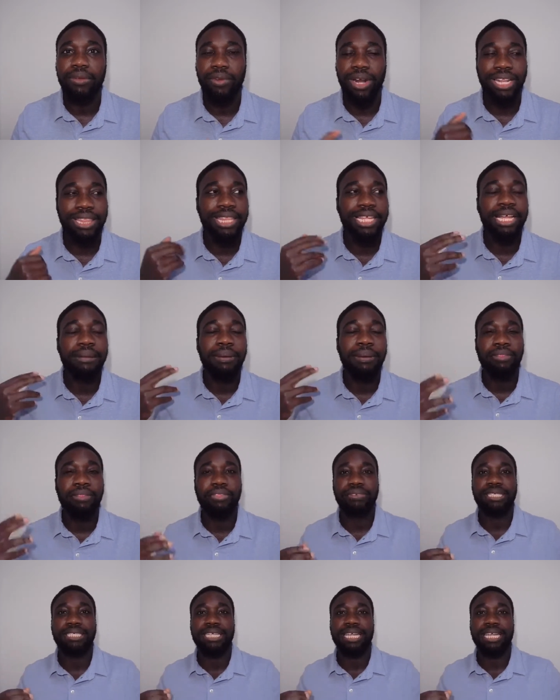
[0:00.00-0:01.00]
When I think
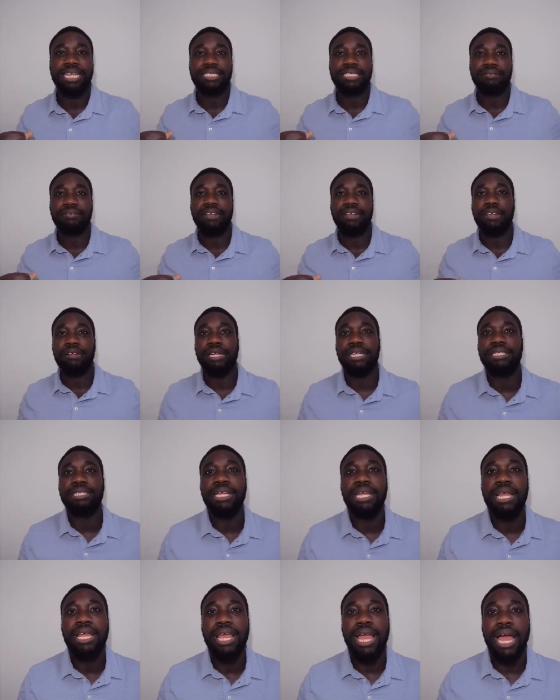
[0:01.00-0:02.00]
about three seconds of
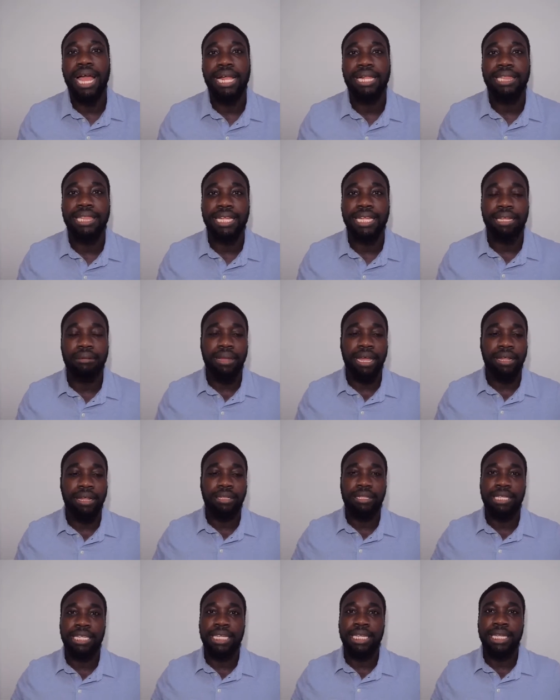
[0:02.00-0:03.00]
courage, I think
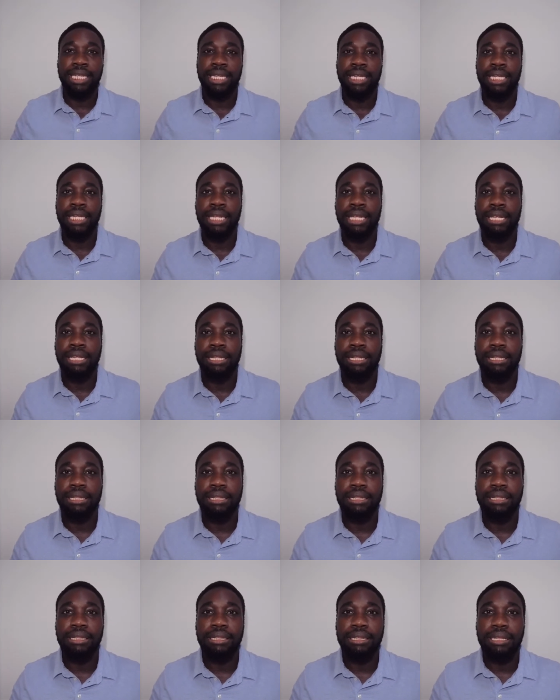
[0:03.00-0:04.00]
about the
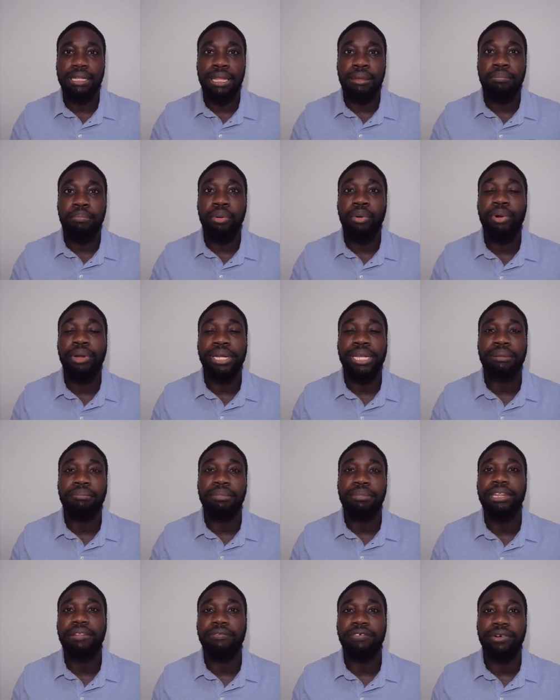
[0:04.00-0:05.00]
important
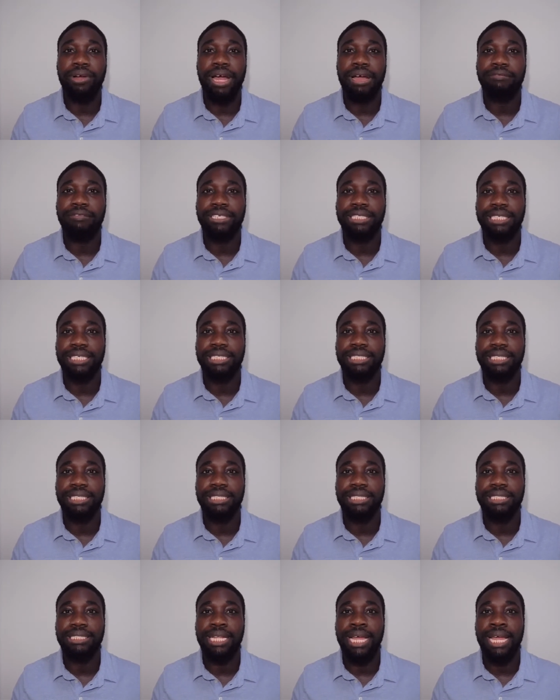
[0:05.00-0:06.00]
and meaningful
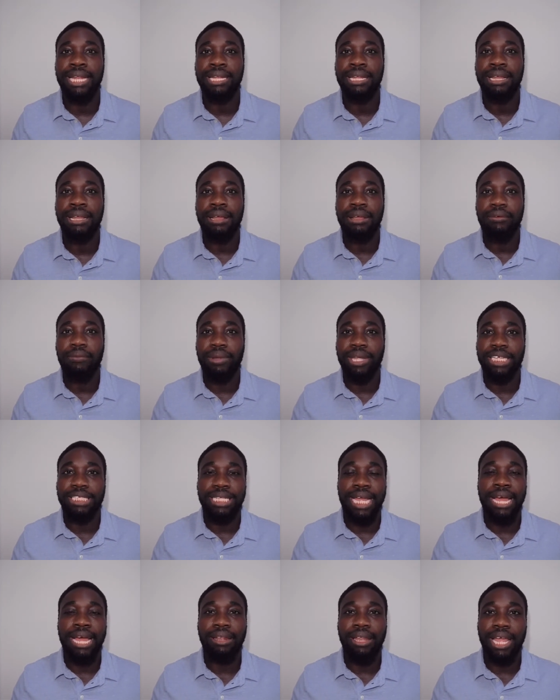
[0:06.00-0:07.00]
conversations that we
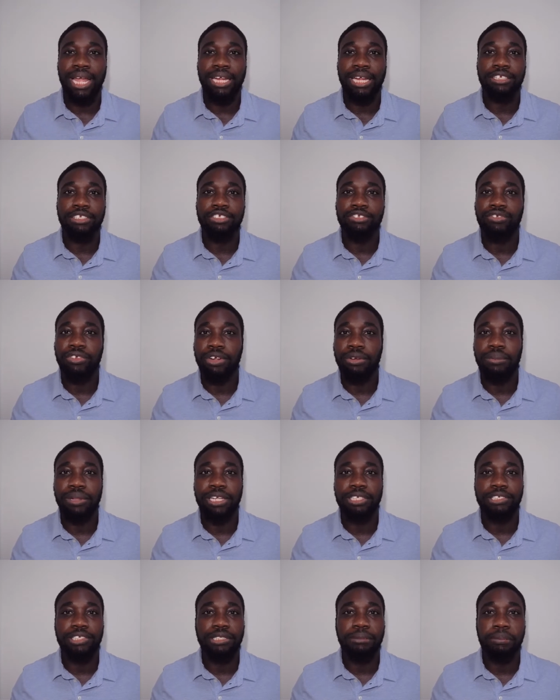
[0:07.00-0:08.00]
as outliers,
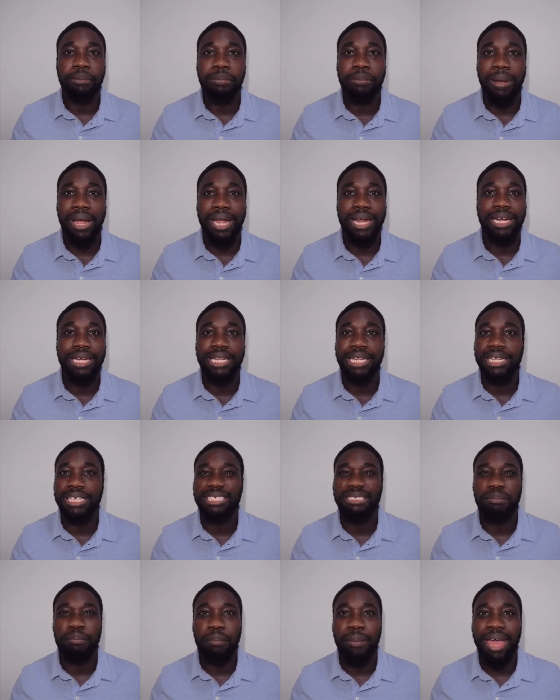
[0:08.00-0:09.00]
trailblazers,
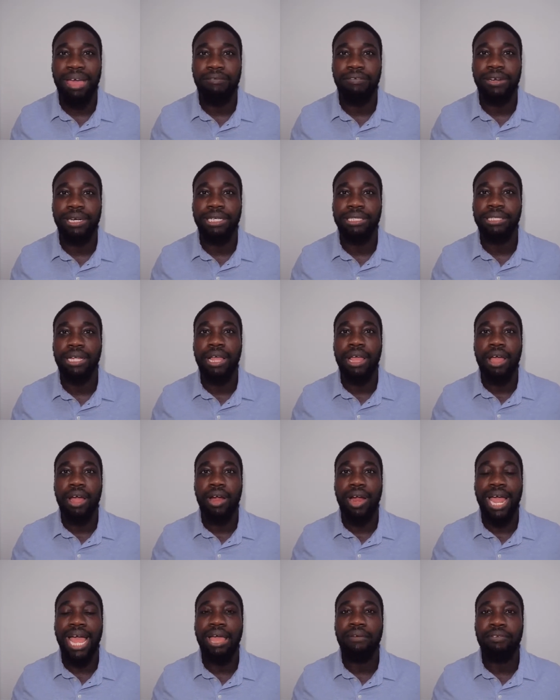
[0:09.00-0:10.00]
pioneers, mavericks
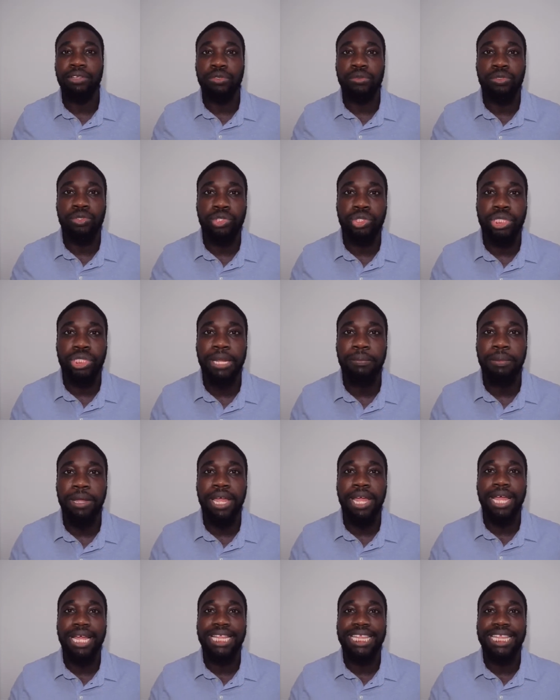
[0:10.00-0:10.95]
are having to shape